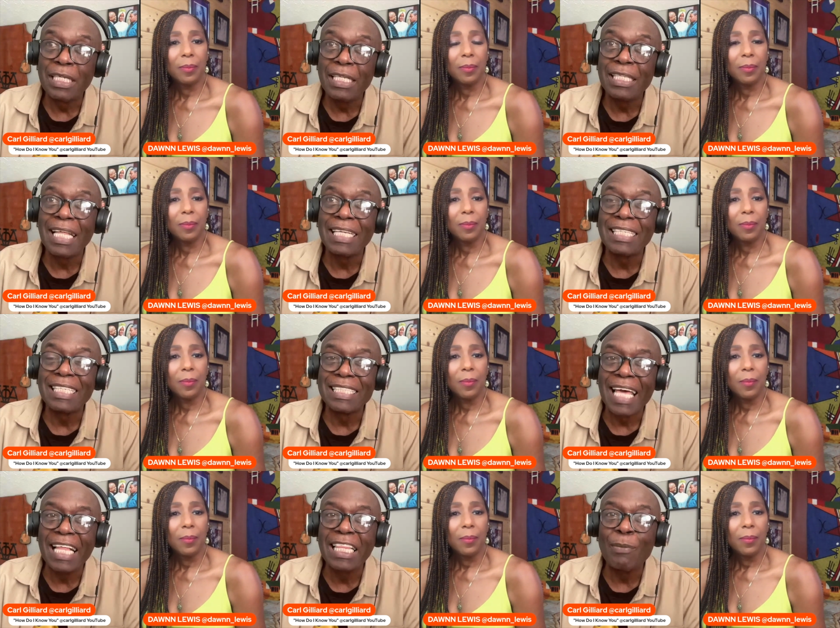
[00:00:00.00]
Speaker 1: it, that's
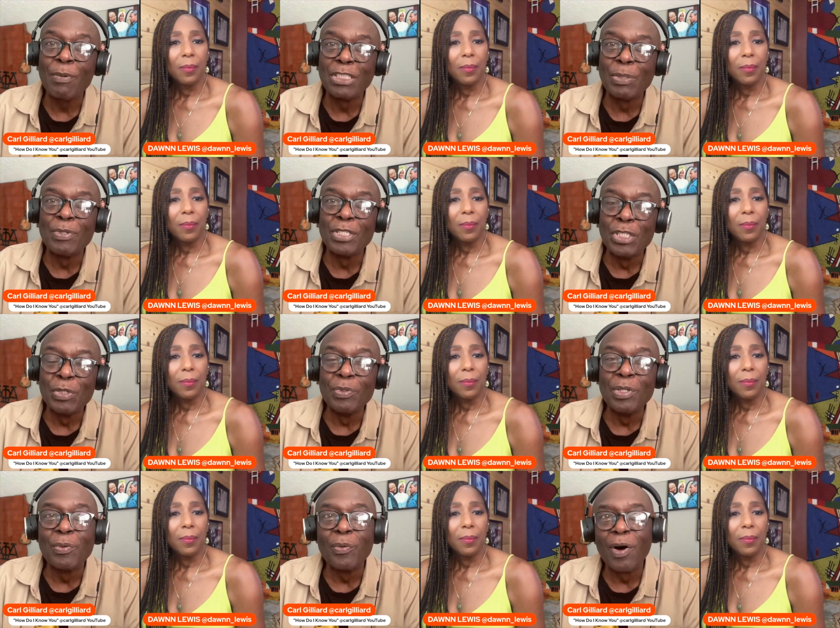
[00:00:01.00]
exactly what you would do when
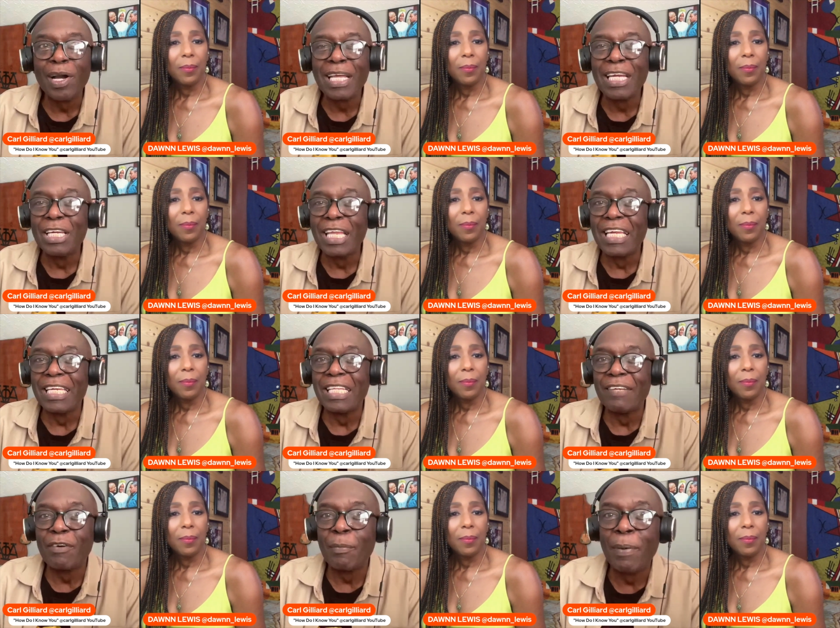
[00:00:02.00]
you walk in and
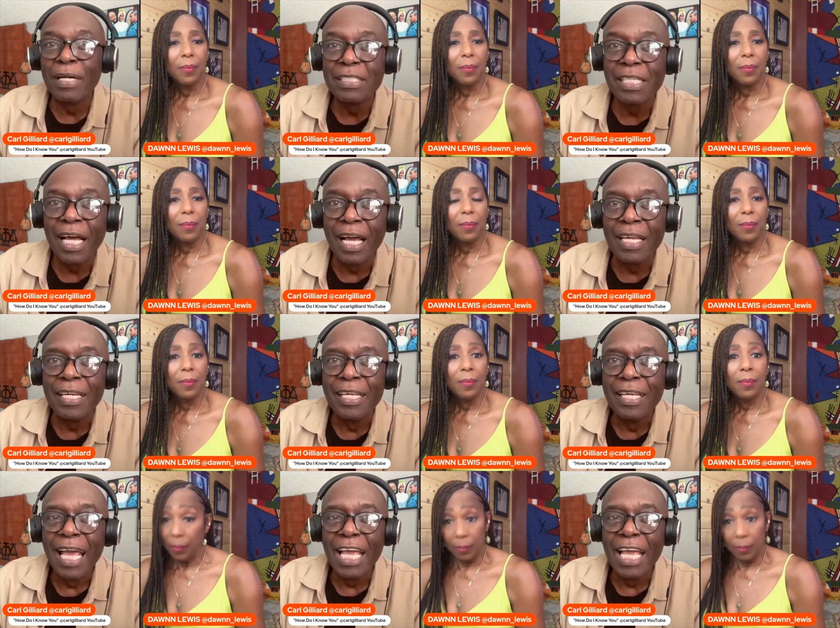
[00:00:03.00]
deliver a punchline and